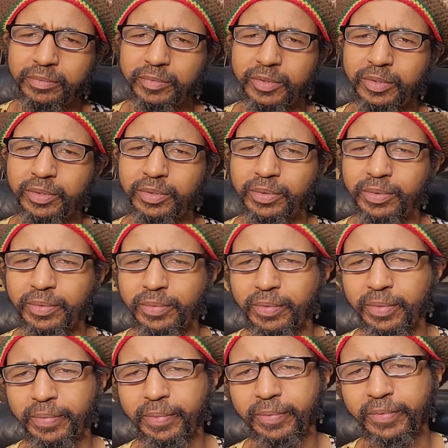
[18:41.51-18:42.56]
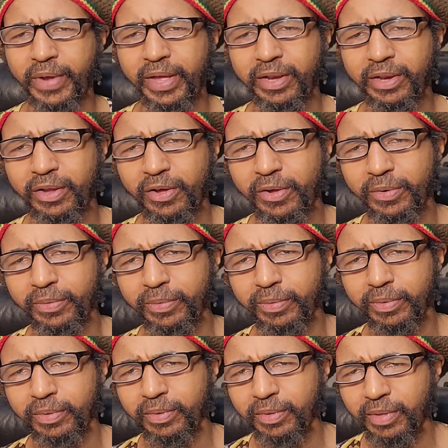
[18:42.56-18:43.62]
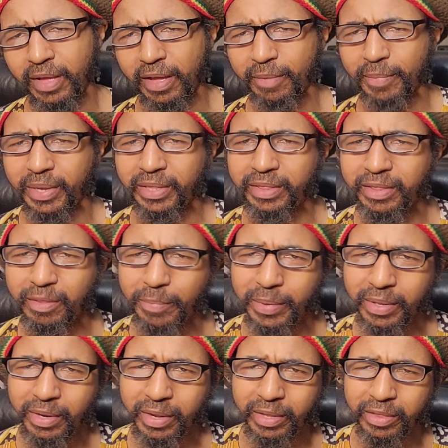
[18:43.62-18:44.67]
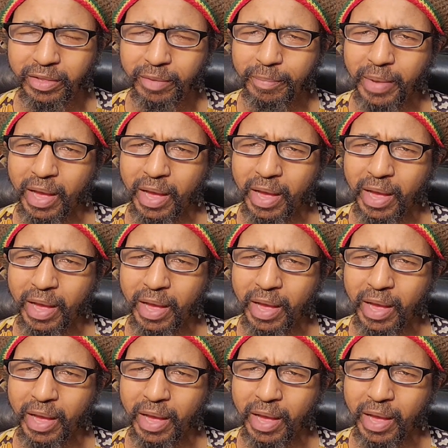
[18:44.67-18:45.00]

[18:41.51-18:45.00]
You know, right now I'm sipping on some